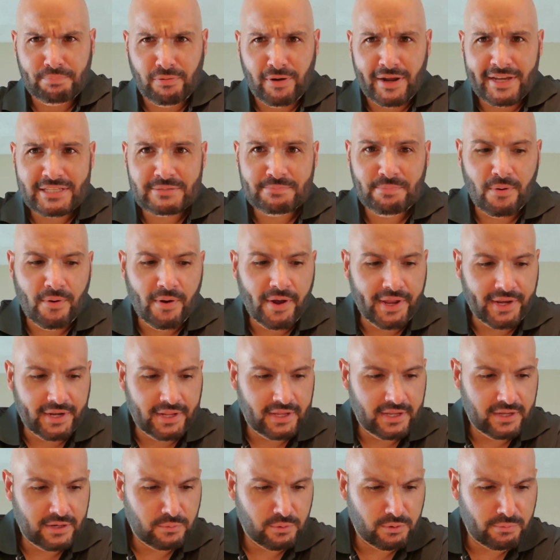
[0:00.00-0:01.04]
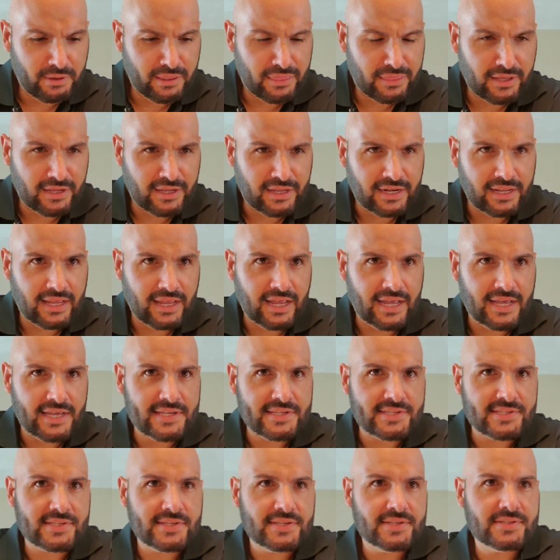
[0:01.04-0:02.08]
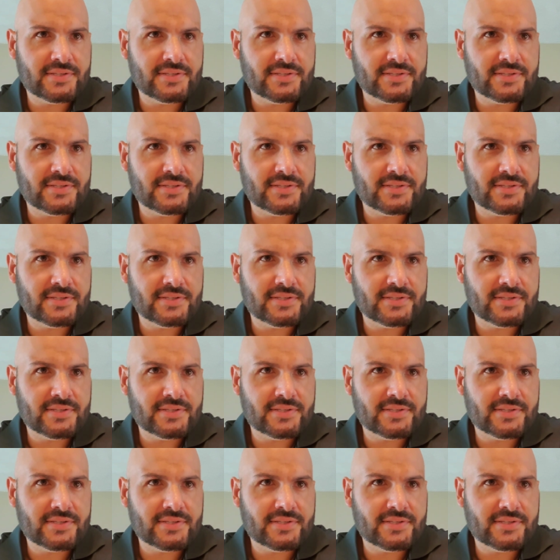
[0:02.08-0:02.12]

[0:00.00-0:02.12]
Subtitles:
price point, what are we thinking, guys?